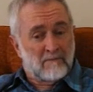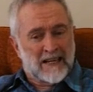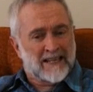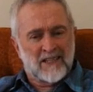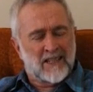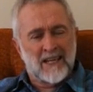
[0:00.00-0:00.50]
may
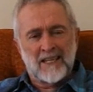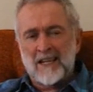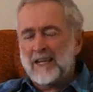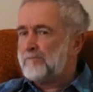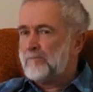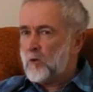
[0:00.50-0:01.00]
indeed
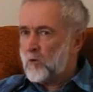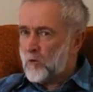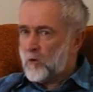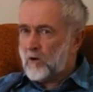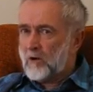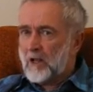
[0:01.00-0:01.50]
need
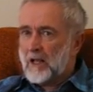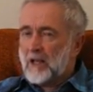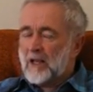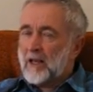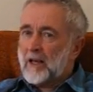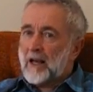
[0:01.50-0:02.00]
more.
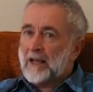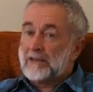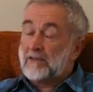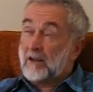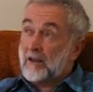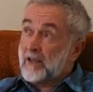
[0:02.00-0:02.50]

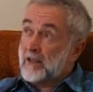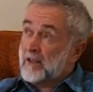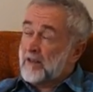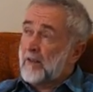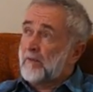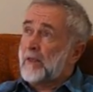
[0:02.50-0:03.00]
And I think
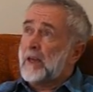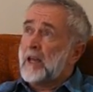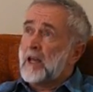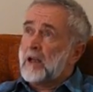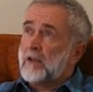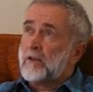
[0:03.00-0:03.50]
that
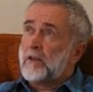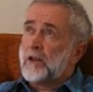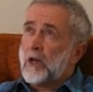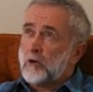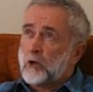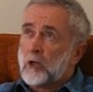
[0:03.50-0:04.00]
the
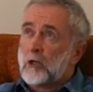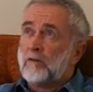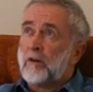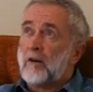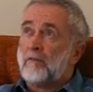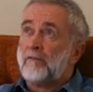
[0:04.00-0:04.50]
notion
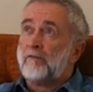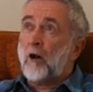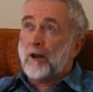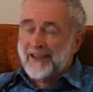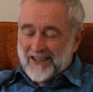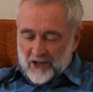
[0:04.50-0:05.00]
of
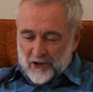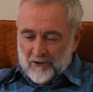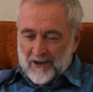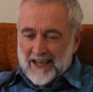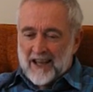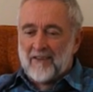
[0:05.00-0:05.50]

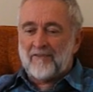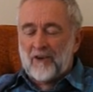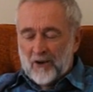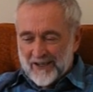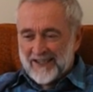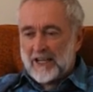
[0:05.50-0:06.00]
voluntary
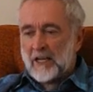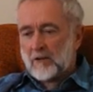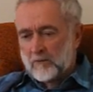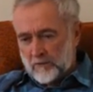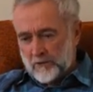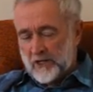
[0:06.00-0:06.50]
volunteer
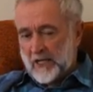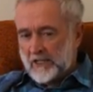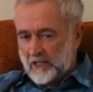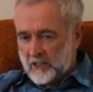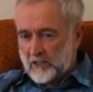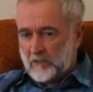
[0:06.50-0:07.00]

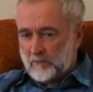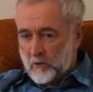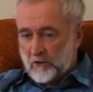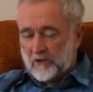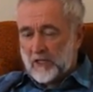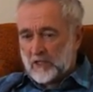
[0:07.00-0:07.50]
coordinators is
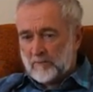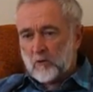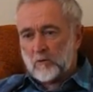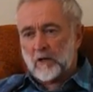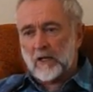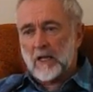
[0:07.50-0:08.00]
worth
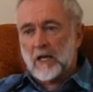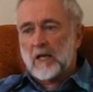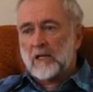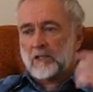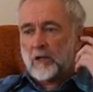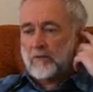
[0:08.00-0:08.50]
exploring,
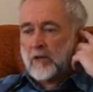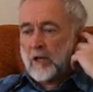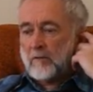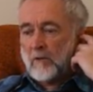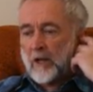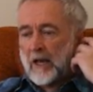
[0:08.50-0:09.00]
so that
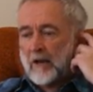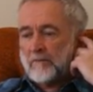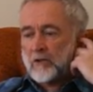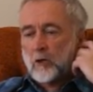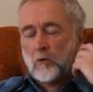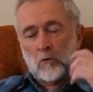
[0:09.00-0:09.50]
you might have
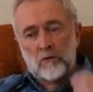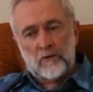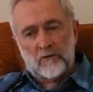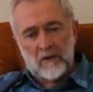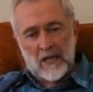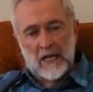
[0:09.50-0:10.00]
2 or
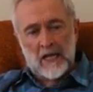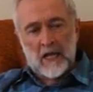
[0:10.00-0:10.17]
3